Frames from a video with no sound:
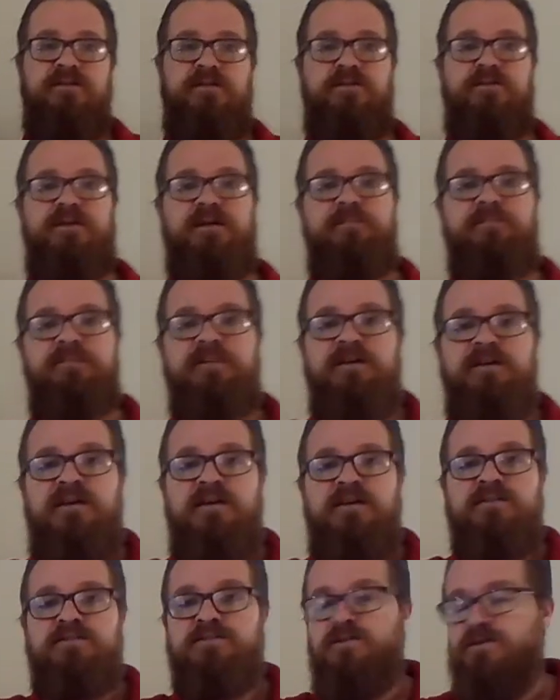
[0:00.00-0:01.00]
Okay?
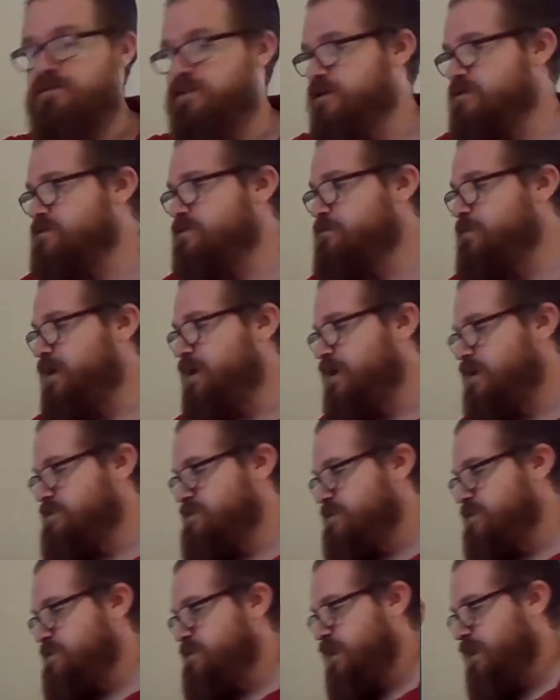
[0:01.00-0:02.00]
So let's
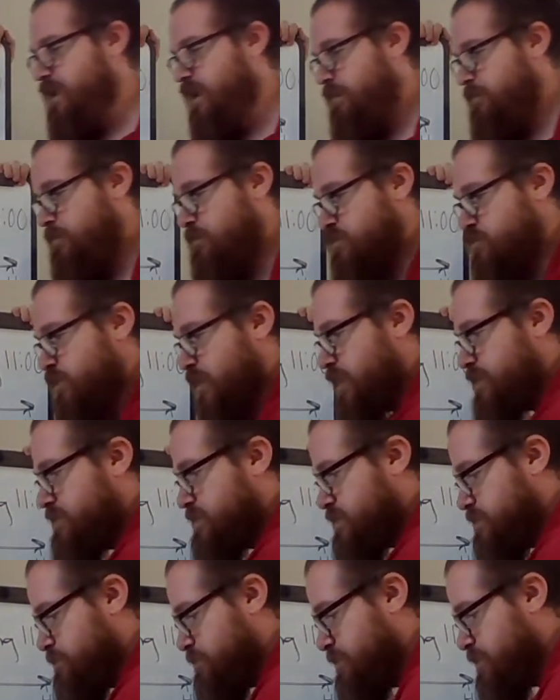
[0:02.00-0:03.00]
imagine that I'm trying
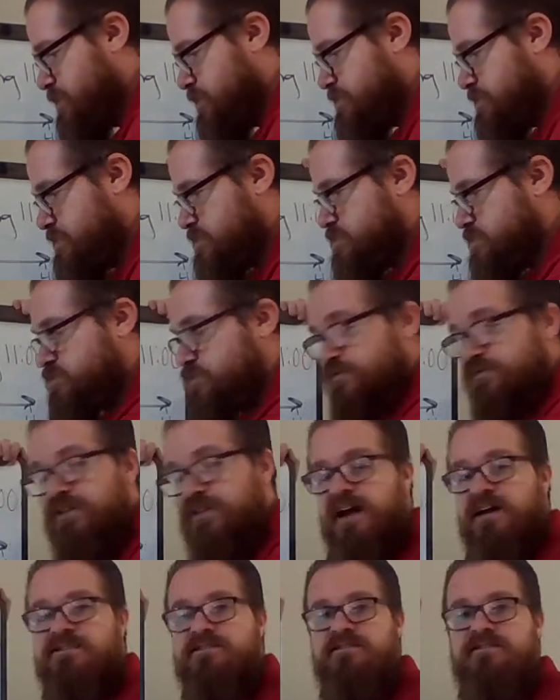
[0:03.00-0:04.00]
to compare these two
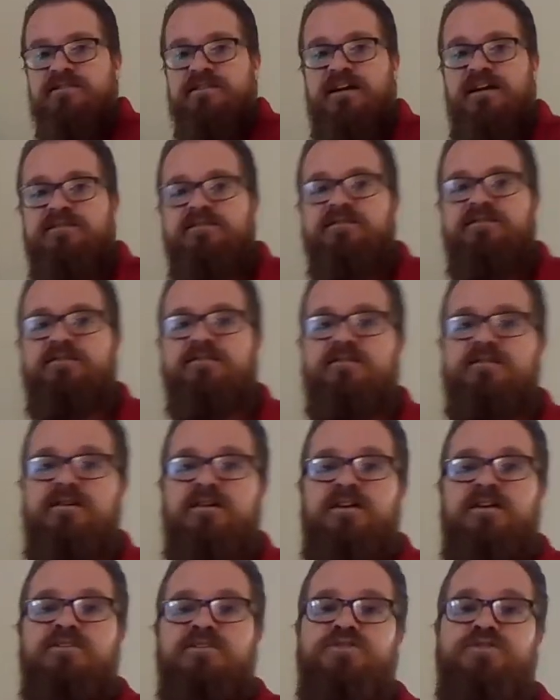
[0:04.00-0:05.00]
fractions down here,
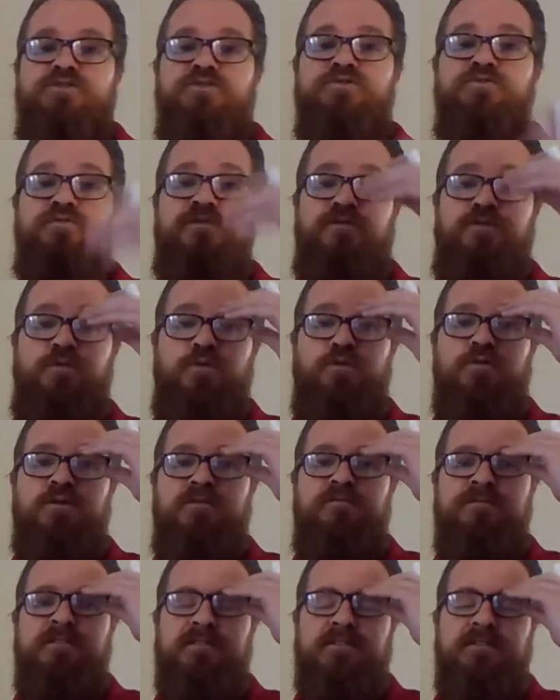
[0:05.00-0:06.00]

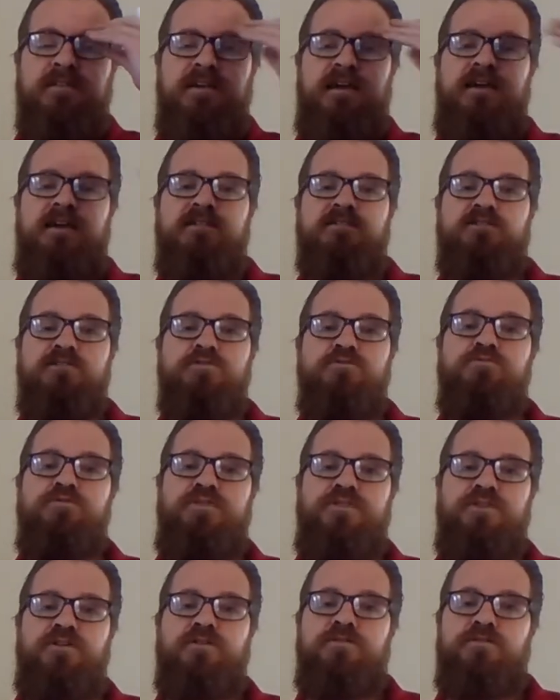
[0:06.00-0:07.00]
2/4 and
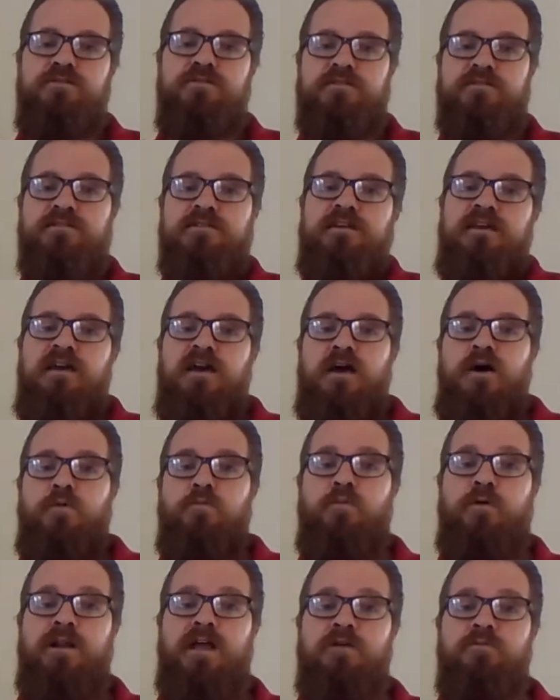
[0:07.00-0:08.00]
2/3.
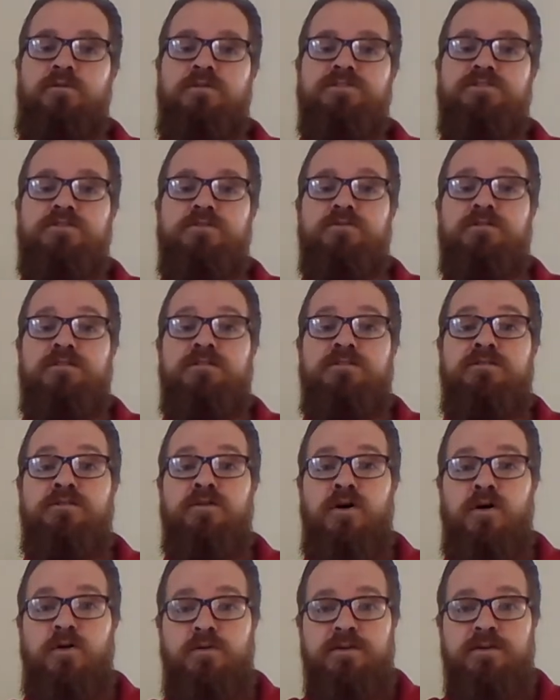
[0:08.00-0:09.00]
What I want you to
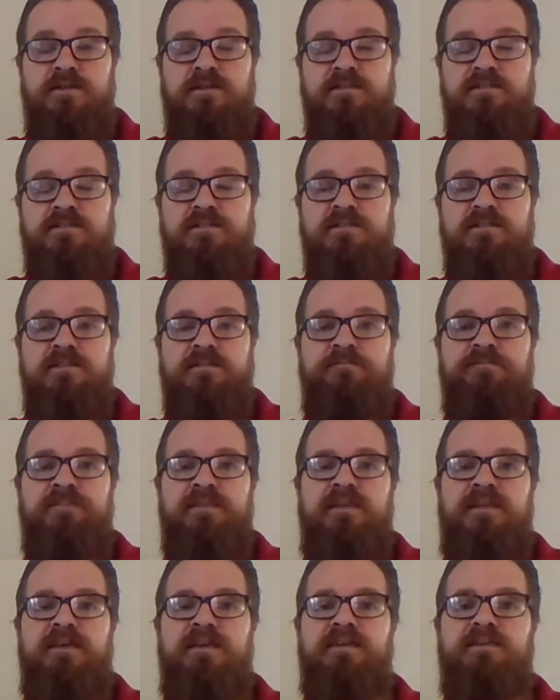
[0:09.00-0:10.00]
notice
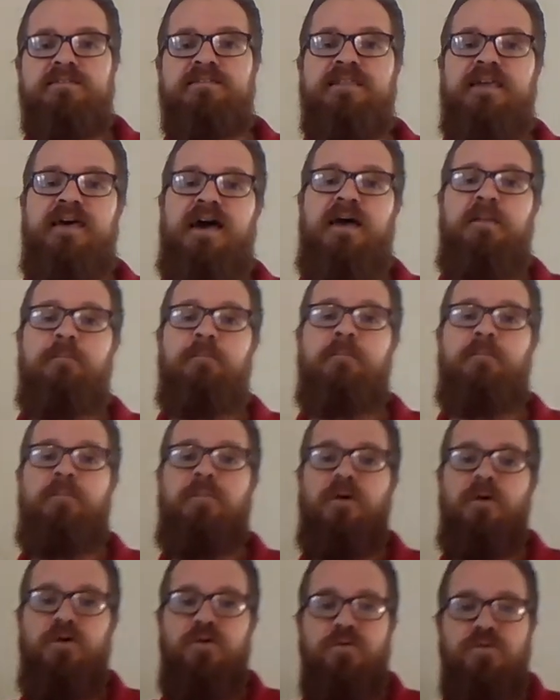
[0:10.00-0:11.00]
is that
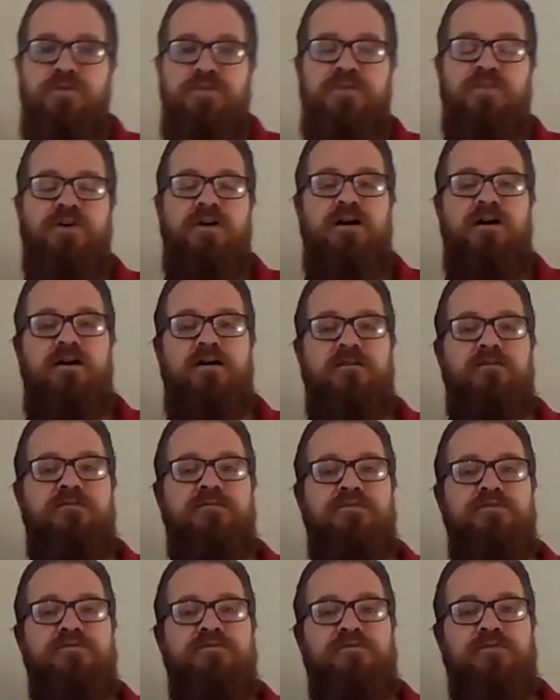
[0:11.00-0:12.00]
both
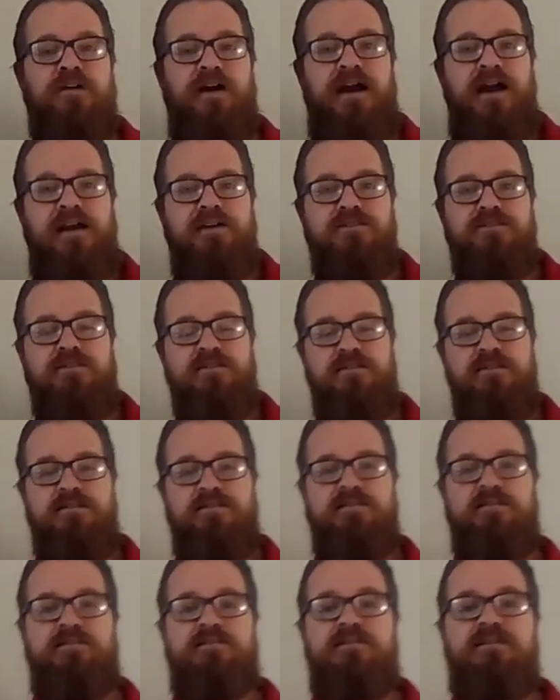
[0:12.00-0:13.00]
of the
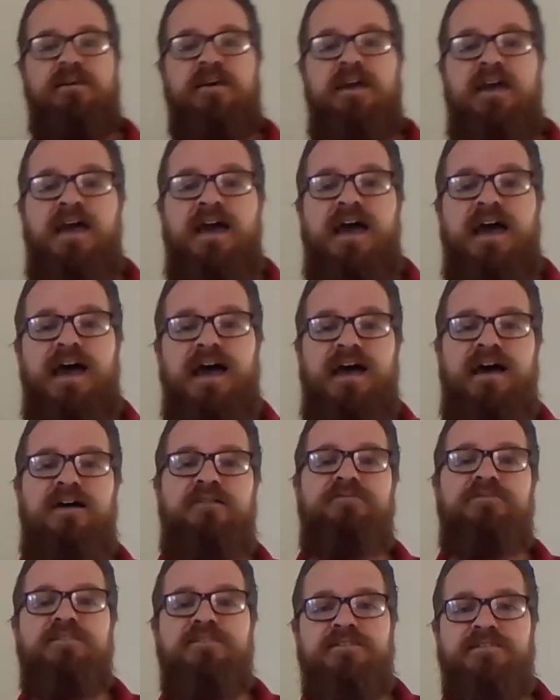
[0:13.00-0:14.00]
fractions
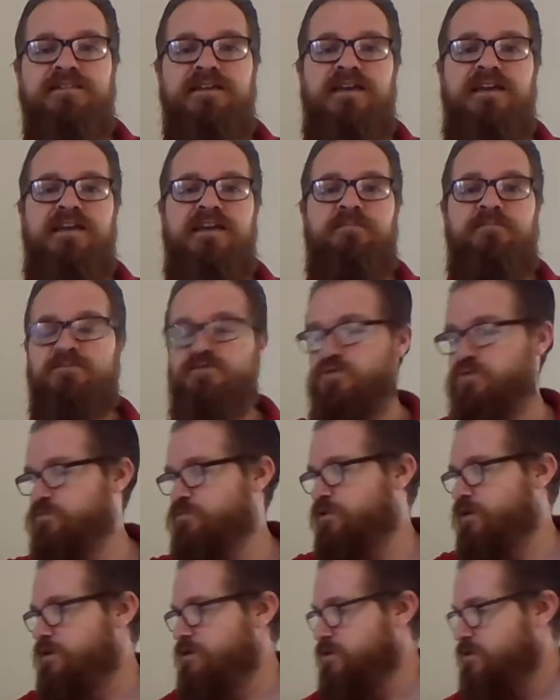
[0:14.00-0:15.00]
have the same
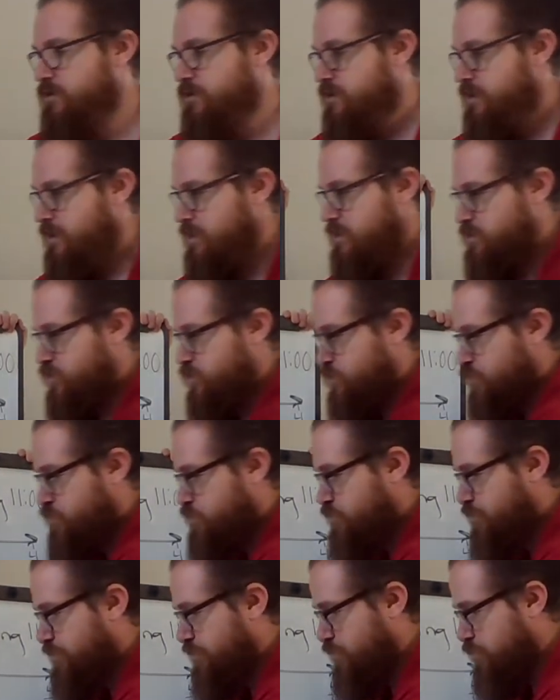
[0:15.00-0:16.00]
numerator. In
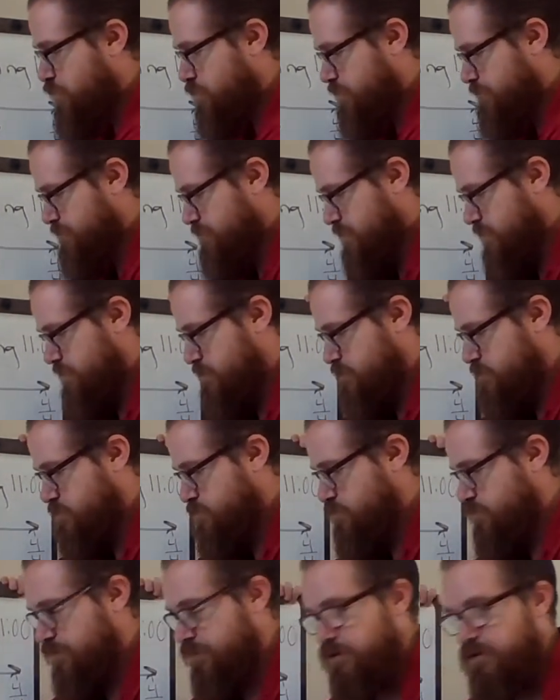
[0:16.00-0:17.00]
2/4 and
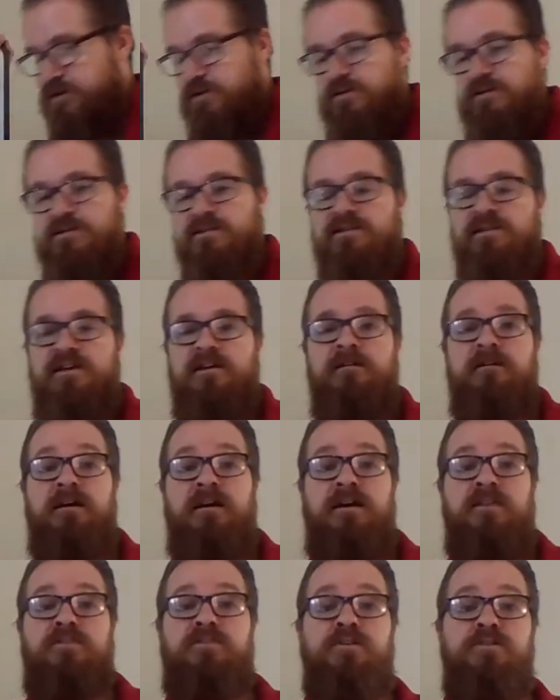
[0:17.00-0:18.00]
2/3,
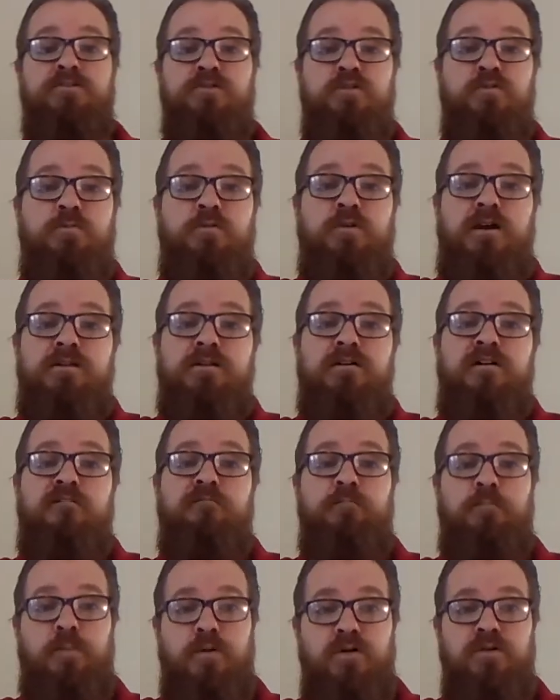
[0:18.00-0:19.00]
the numerator
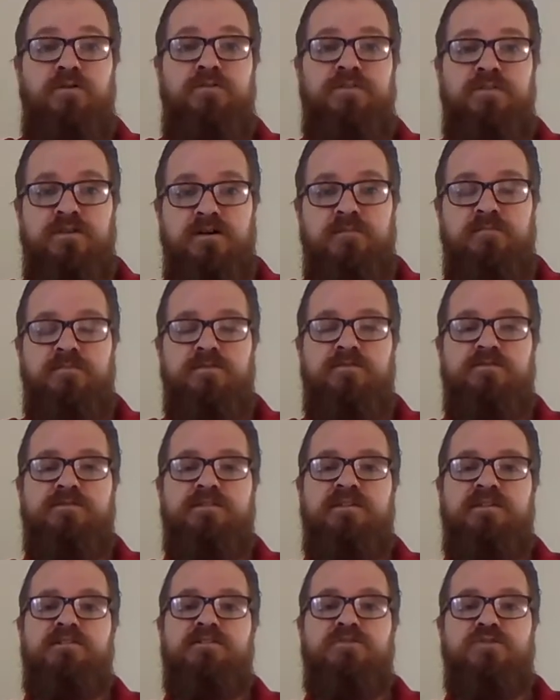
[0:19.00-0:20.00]
of both numbers
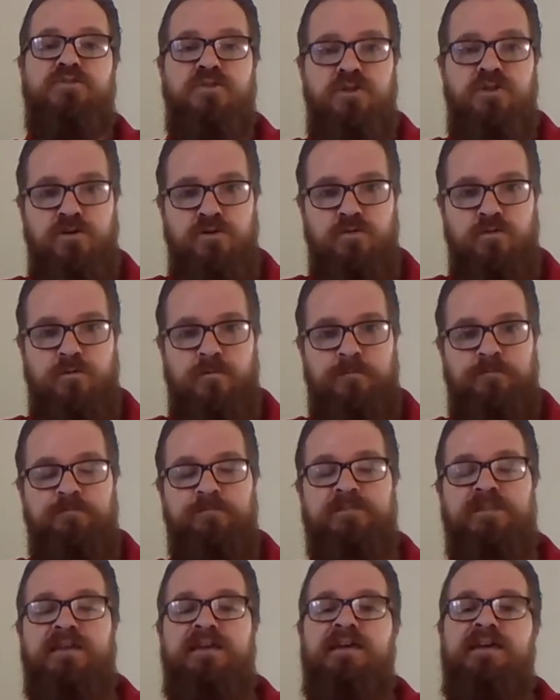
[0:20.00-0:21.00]
is 2.
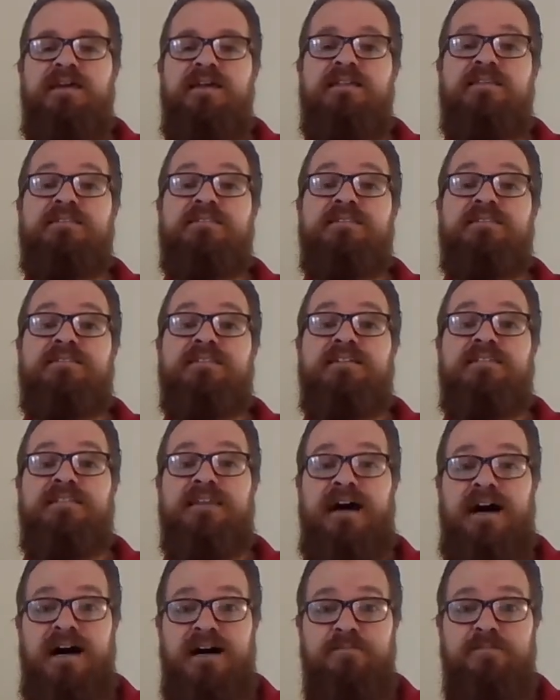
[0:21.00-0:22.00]
It's the
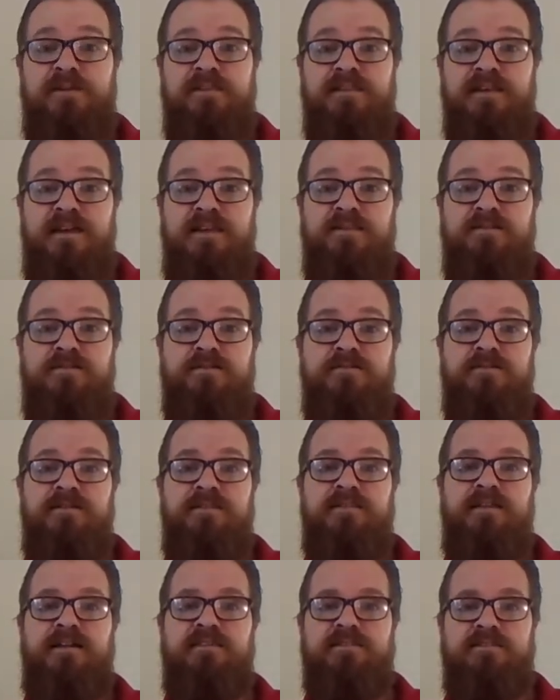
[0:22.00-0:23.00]
denominator
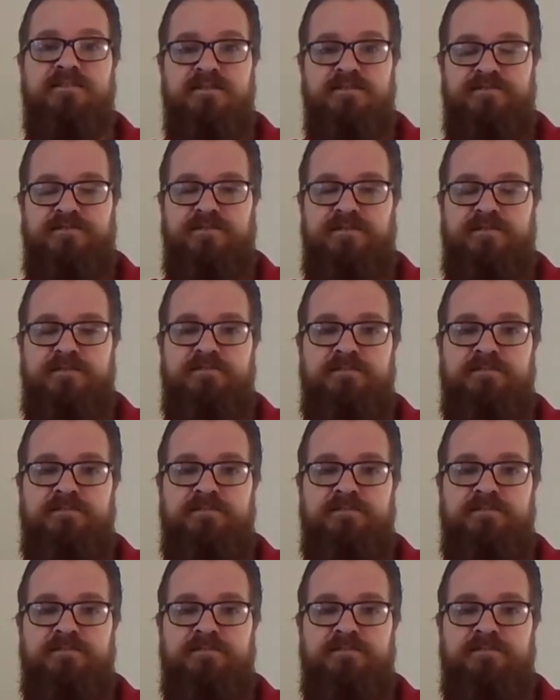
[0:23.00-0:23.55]
that's different.